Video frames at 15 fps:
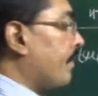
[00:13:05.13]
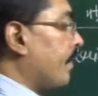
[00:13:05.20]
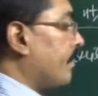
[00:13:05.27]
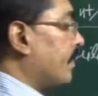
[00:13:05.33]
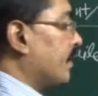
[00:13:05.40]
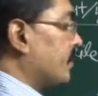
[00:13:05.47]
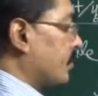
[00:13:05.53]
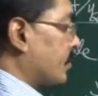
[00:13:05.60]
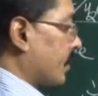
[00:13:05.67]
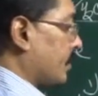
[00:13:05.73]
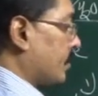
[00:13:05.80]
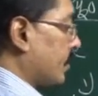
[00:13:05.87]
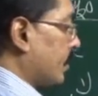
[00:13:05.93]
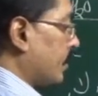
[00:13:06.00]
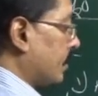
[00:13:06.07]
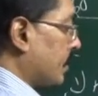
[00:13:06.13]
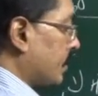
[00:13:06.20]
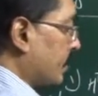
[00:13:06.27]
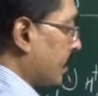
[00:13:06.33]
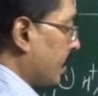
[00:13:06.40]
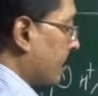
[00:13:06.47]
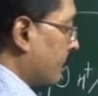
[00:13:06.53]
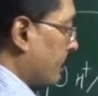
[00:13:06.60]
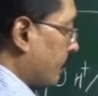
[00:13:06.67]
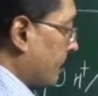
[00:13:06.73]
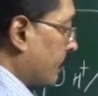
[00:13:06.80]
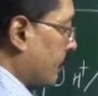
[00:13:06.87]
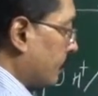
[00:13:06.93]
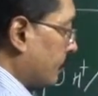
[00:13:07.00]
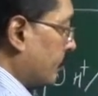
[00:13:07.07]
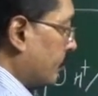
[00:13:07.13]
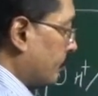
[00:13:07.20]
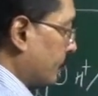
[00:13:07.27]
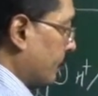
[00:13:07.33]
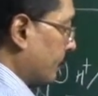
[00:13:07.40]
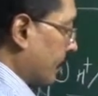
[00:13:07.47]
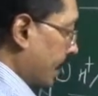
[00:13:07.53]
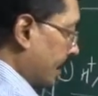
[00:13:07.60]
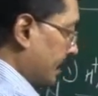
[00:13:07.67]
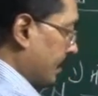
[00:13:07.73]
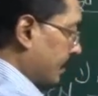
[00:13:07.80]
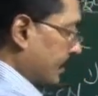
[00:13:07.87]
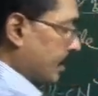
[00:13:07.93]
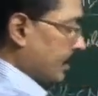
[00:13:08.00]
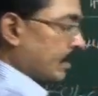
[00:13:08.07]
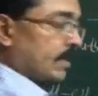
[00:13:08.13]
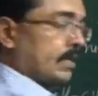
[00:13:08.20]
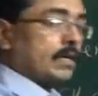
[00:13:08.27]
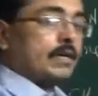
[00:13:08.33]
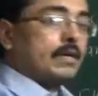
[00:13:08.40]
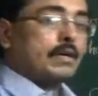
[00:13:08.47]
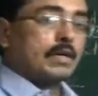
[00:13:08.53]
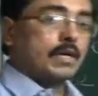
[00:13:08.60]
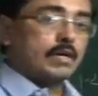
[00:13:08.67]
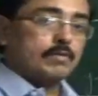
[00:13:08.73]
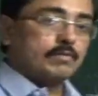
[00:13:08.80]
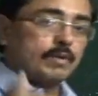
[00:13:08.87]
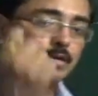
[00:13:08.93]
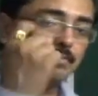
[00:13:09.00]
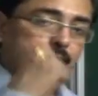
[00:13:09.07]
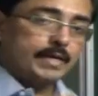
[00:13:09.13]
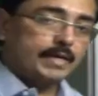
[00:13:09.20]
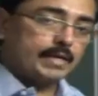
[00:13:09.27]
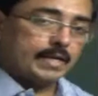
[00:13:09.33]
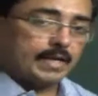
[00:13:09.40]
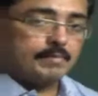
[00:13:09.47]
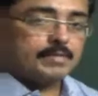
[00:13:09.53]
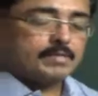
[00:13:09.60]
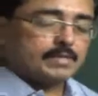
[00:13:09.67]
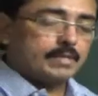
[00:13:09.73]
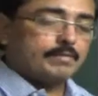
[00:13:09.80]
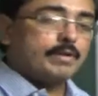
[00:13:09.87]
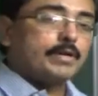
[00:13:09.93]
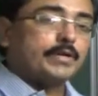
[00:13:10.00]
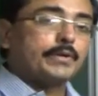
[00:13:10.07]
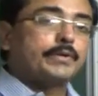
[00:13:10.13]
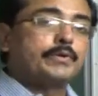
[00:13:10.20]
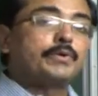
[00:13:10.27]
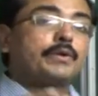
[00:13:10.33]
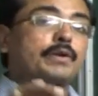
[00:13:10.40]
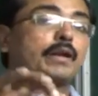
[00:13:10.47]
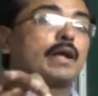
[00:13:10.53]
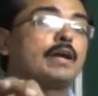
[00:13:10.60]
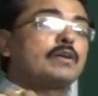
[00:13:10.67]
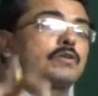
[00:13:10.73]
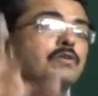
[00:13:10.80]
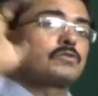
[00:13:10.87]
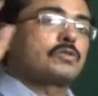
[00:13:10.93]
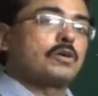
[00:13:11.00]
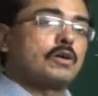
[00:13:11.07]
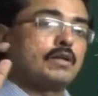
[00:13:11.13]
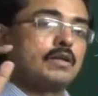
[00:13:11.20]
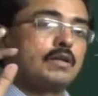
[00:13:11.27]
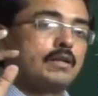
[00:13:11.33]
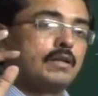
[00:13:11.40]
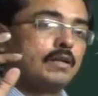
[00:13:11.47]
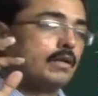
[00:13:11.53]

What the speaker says: our structure? This you have to write. Now 1 minute time is given to you, try to solve.